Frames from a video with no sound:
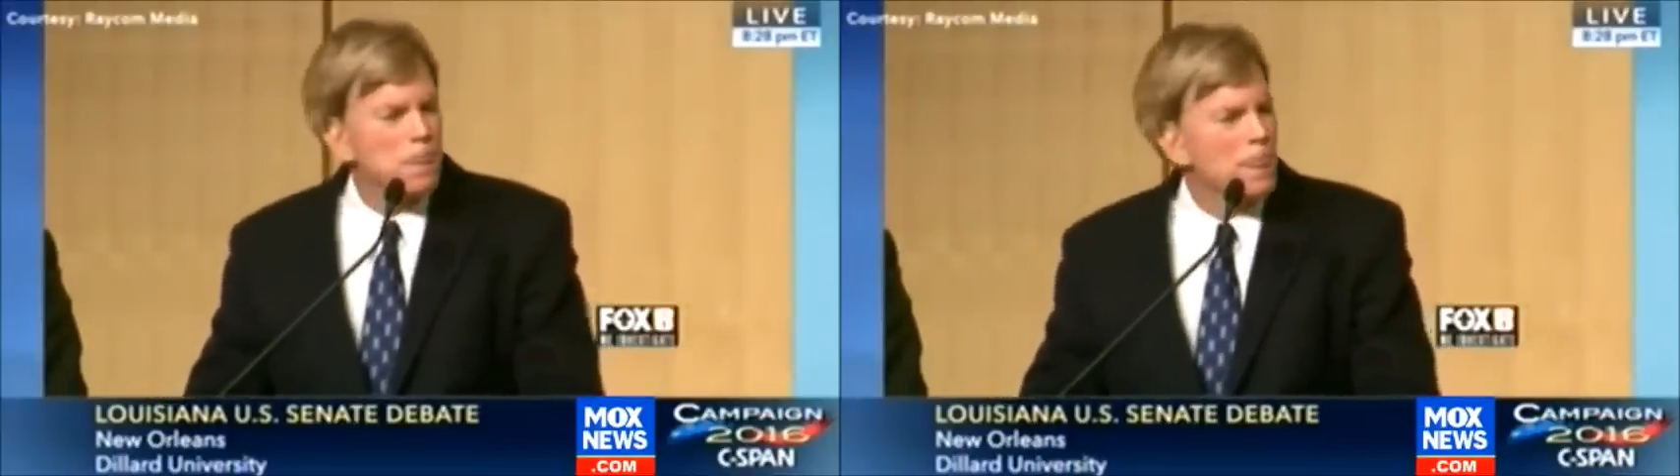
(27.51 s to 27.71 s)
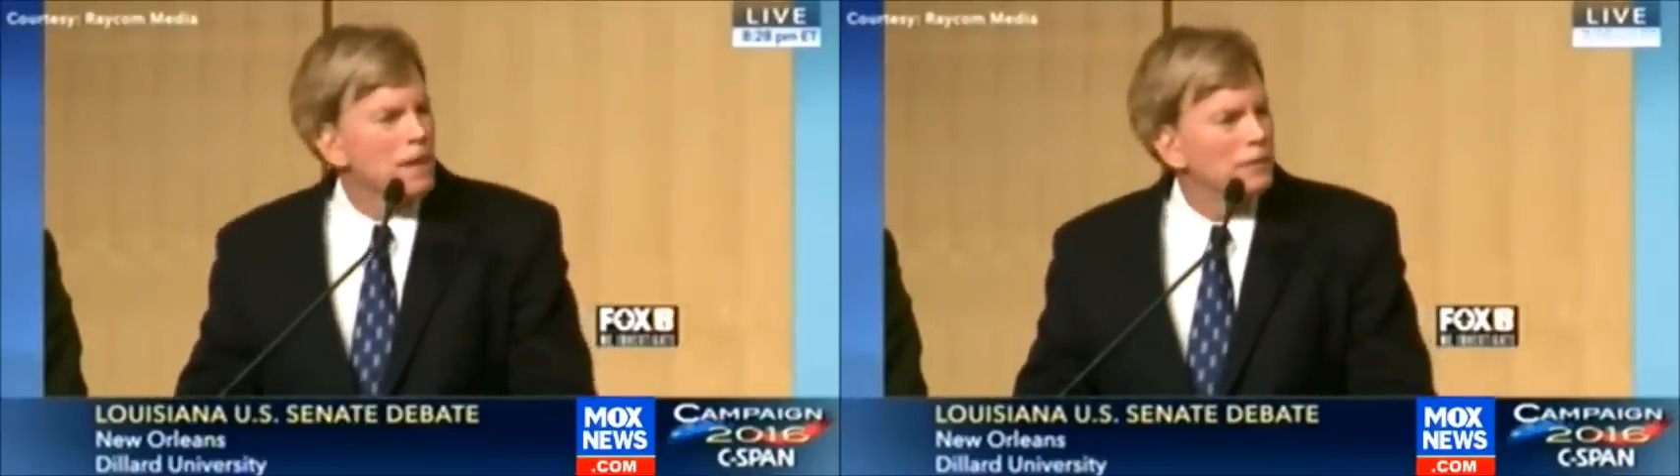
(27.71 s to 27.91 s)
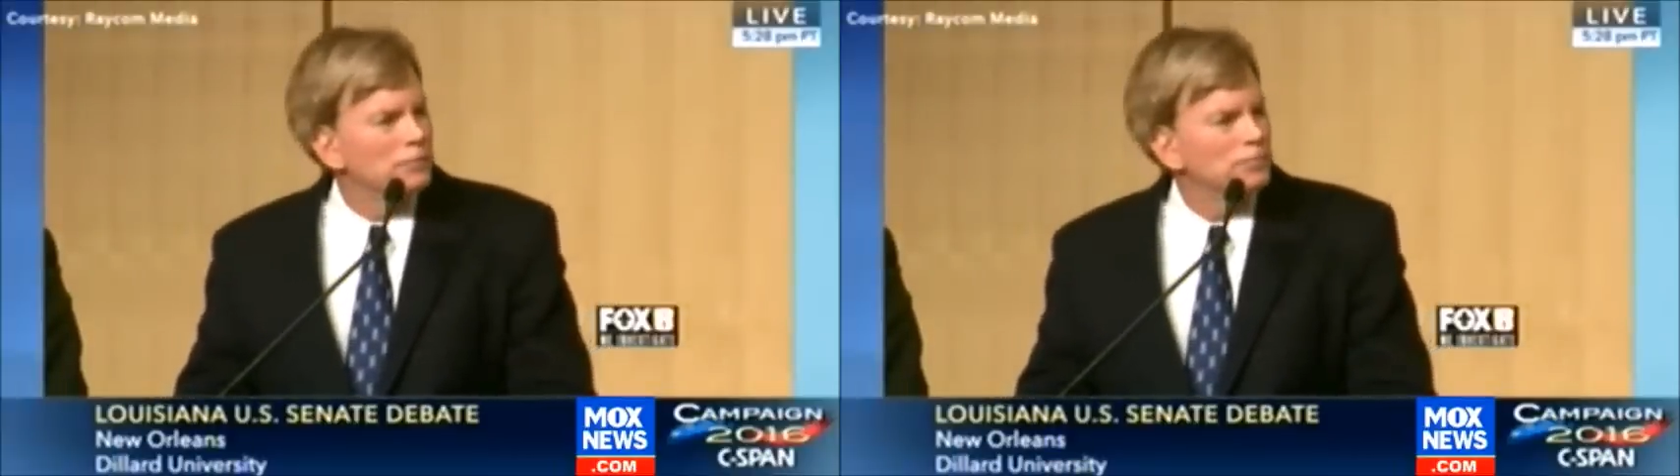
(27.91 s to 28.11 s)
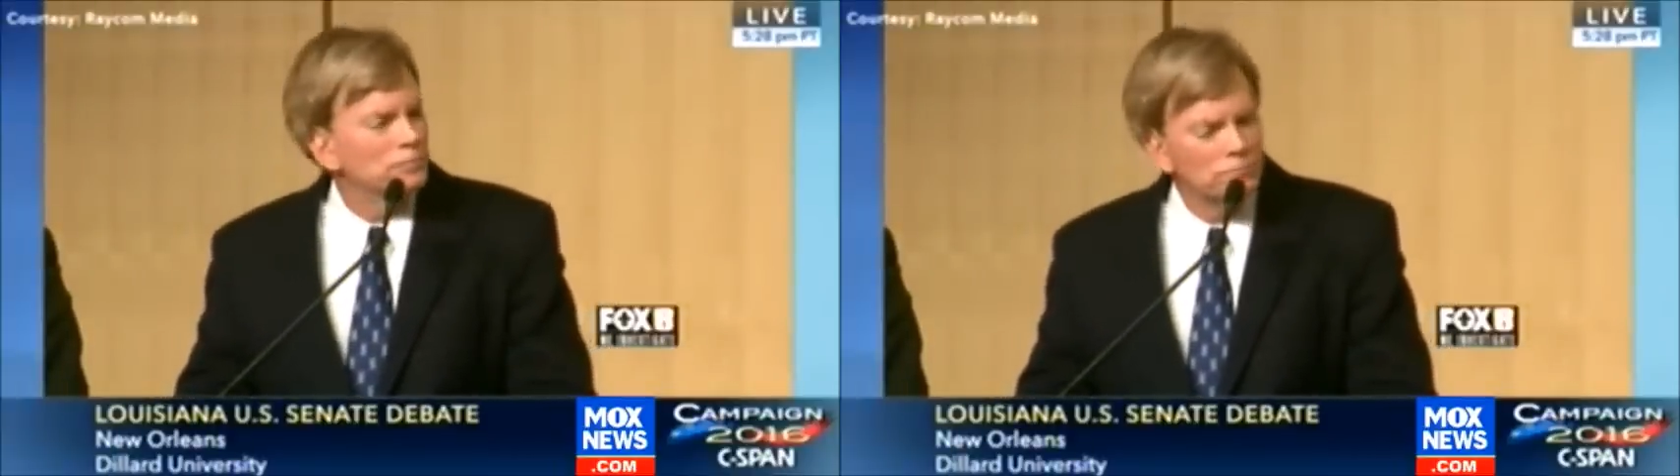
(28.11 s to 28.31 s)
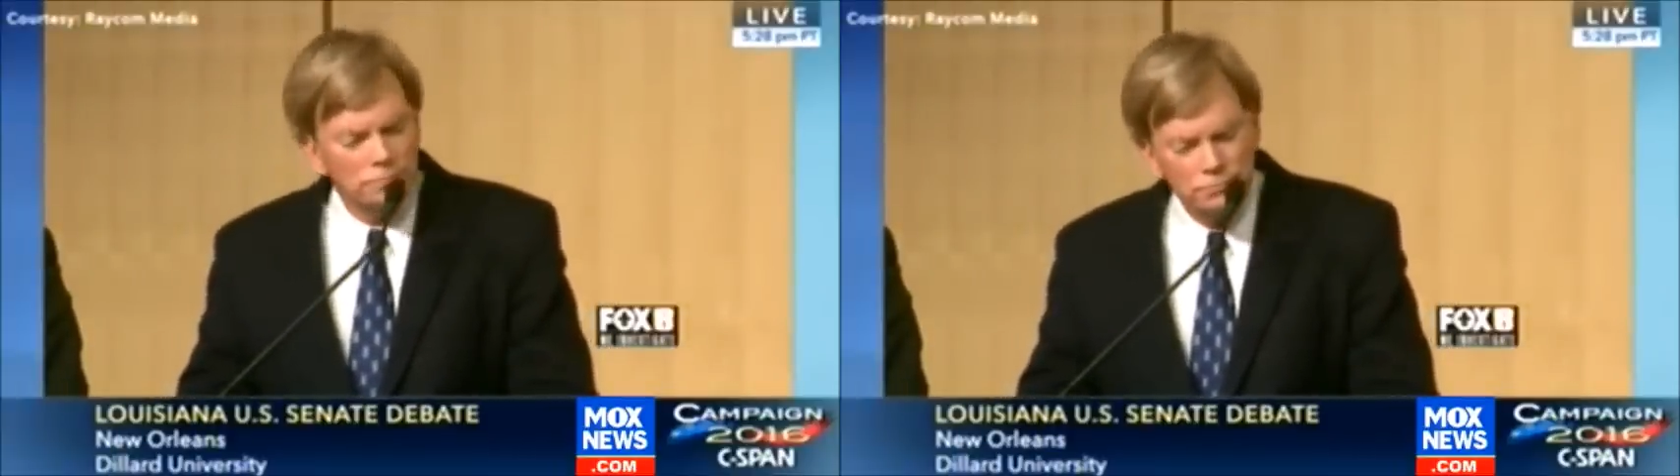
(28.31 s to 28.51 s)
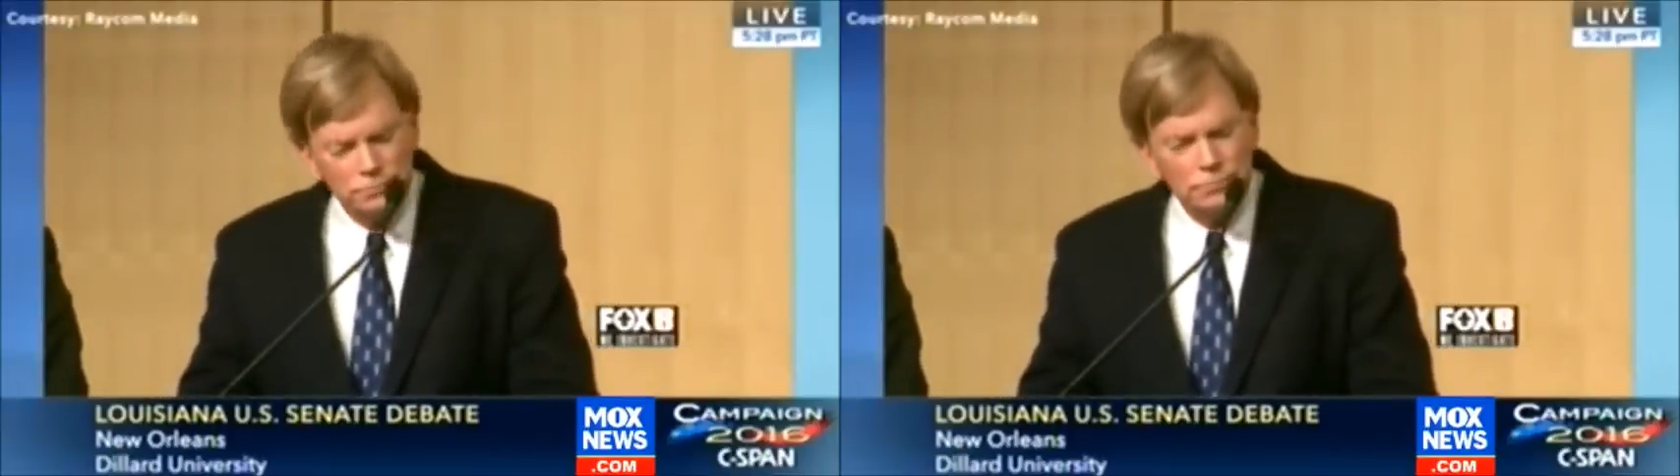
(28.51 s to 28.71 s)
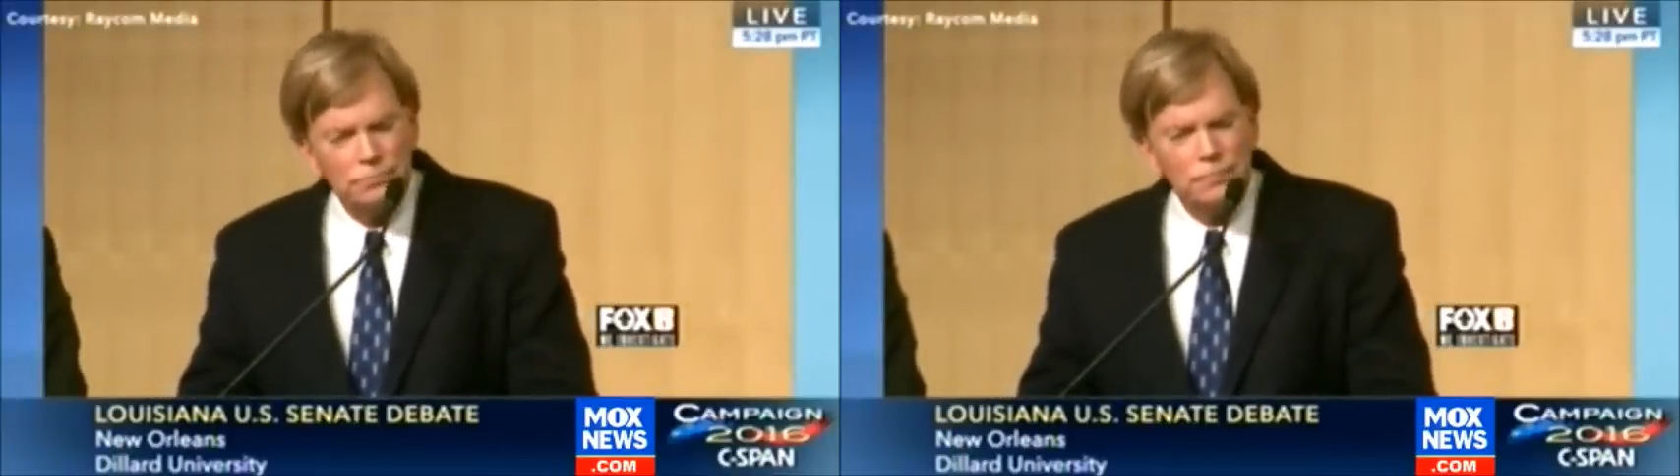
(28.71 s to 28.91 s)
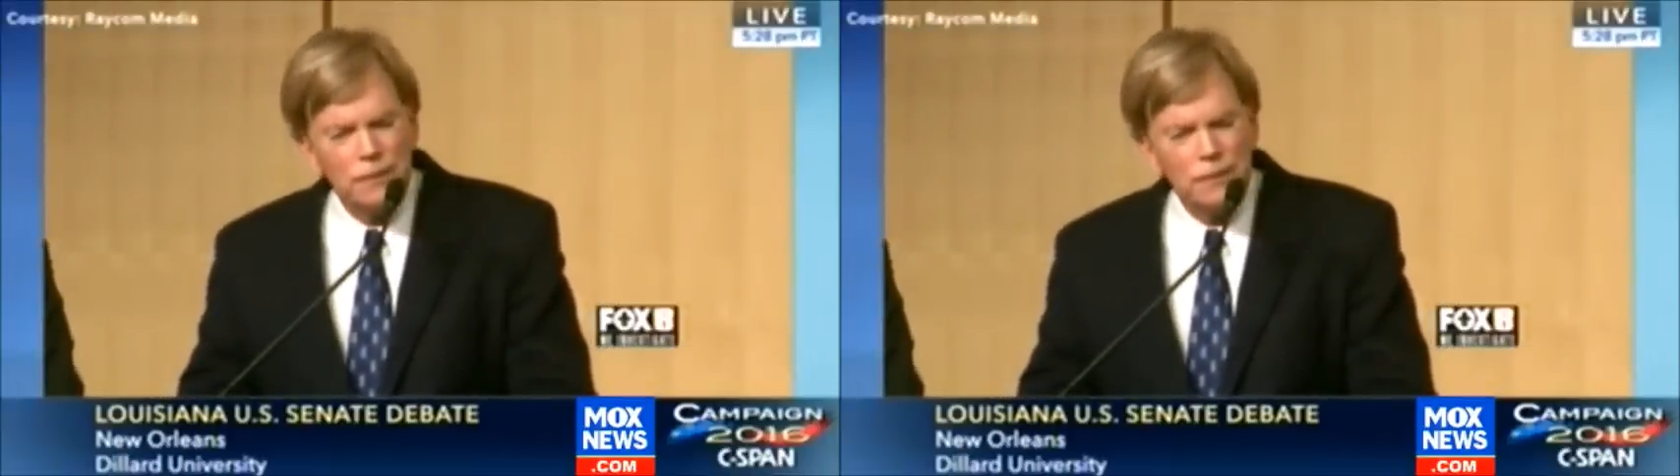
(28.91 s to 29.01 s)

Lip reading: the problem they have with you.